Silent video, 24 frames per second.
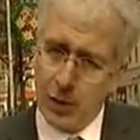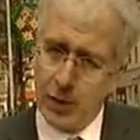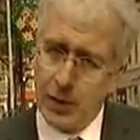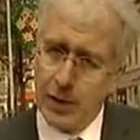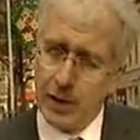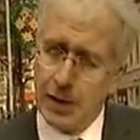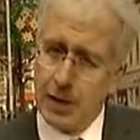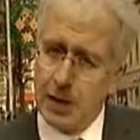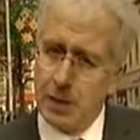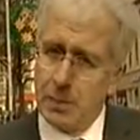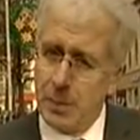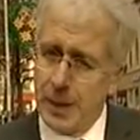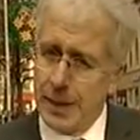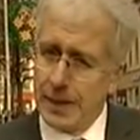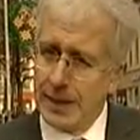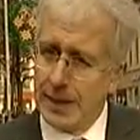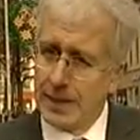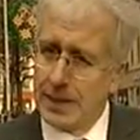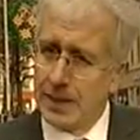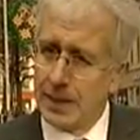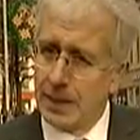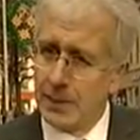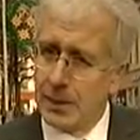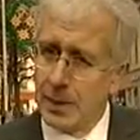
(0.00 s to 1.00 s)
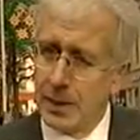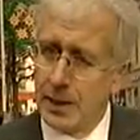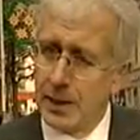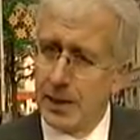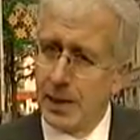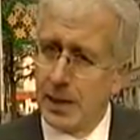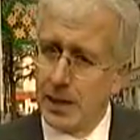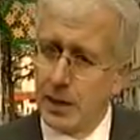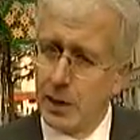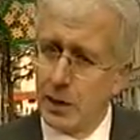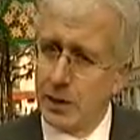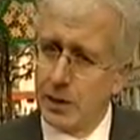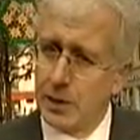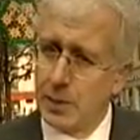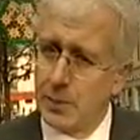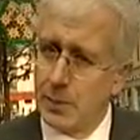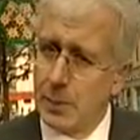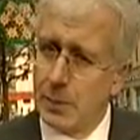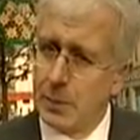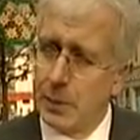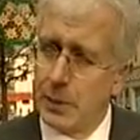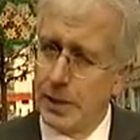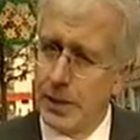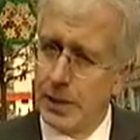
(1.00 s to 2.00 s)
they need back into the market, according to
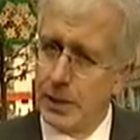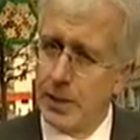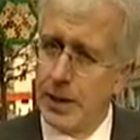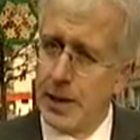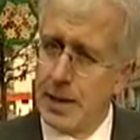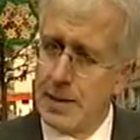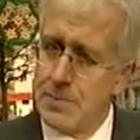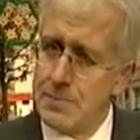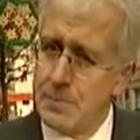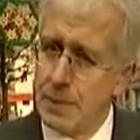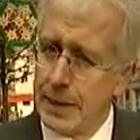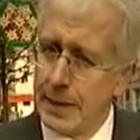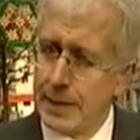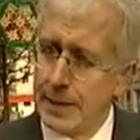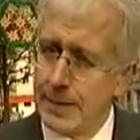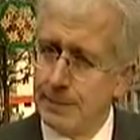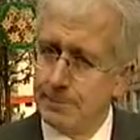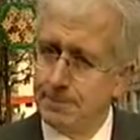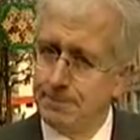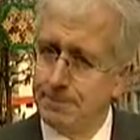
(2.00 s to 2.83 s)
people here in Perth.